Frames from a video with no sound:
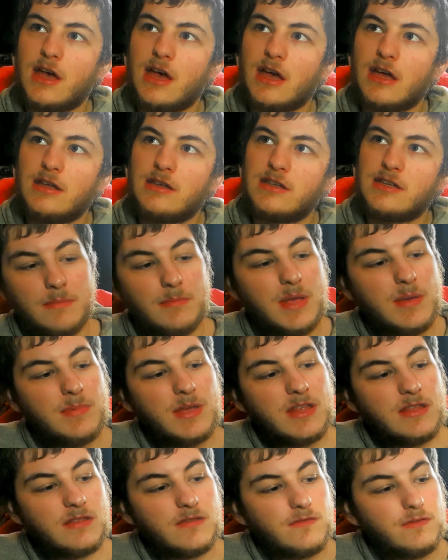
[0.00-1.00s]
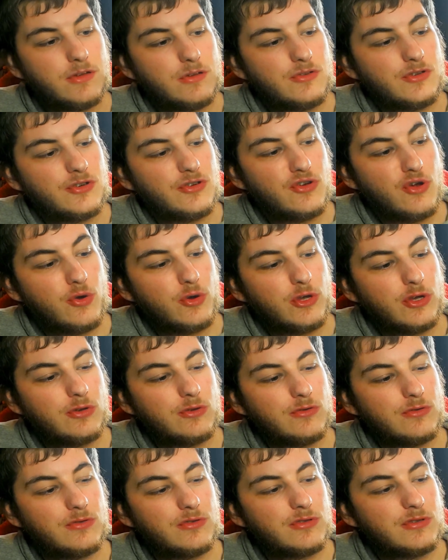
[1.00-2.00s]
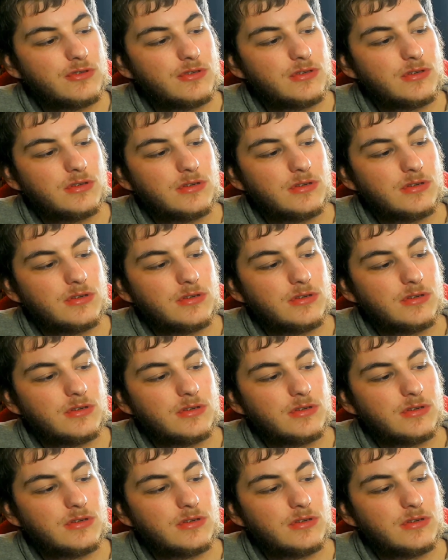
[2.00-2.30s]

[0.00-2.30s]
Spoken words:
and maybe in the future not use